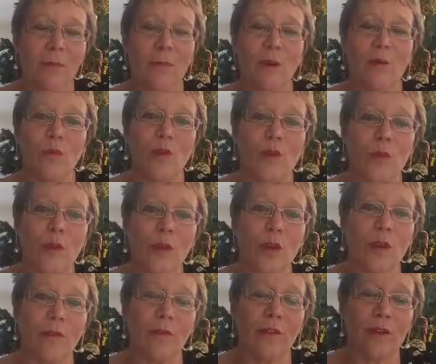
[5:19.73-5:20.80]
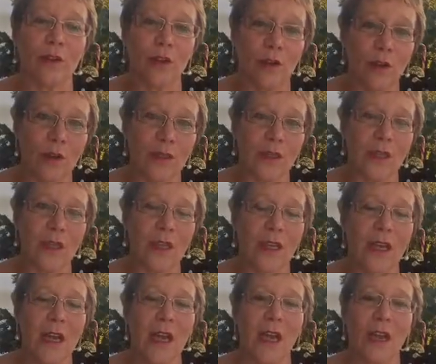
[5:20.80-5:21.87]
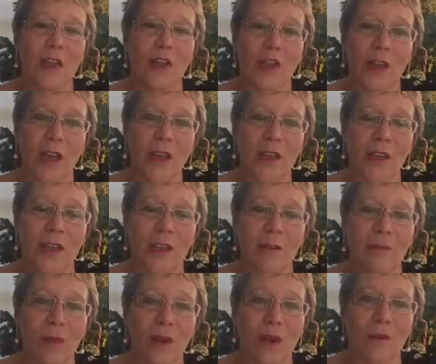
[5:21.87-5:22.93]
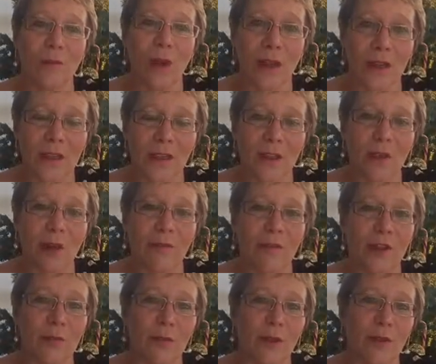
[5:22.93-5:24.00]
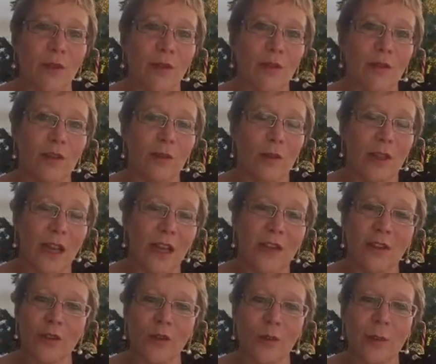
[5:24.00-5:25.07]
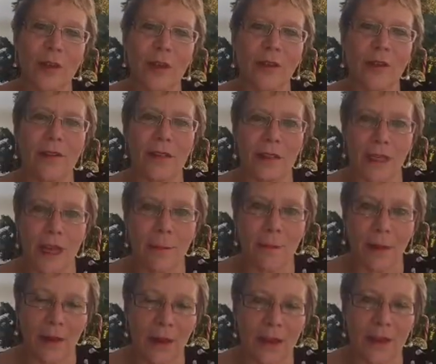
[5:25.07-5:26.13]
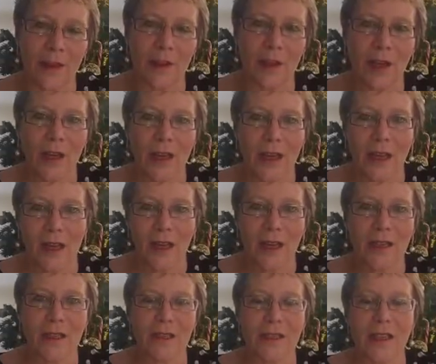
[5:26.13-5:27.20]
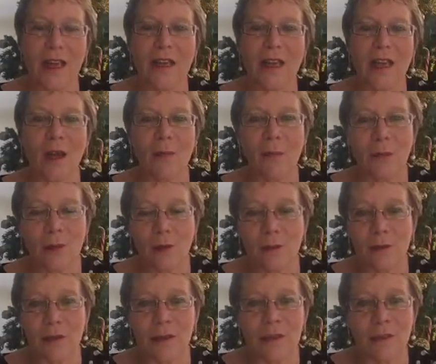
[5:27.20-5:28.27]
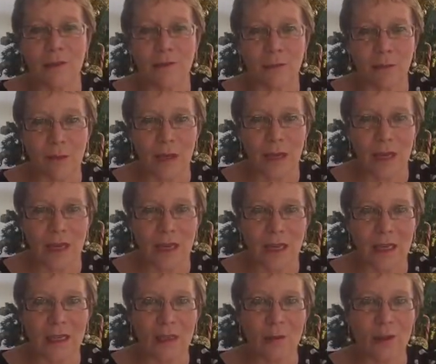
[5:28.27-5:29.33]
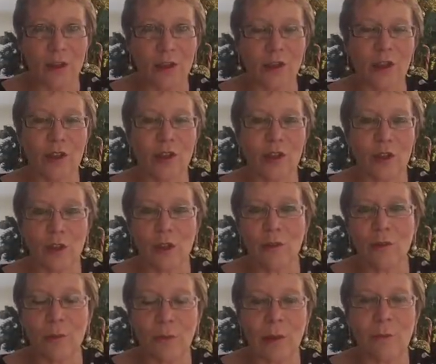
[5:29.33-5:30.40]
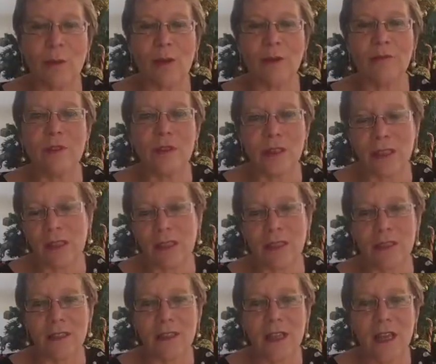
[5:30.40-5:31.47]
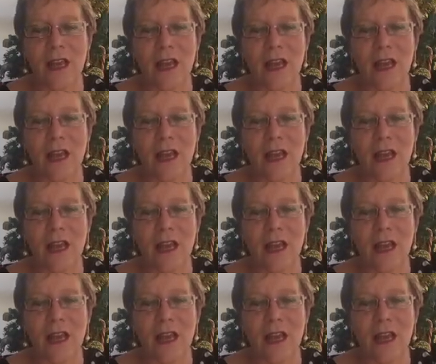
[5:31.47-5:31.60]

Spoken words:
in my Warkworth office, Kirsty and Shaylee in my Wellington office, because without us all being on the same page and understanding our purpose for being here, which is to serve the people of New Zealand,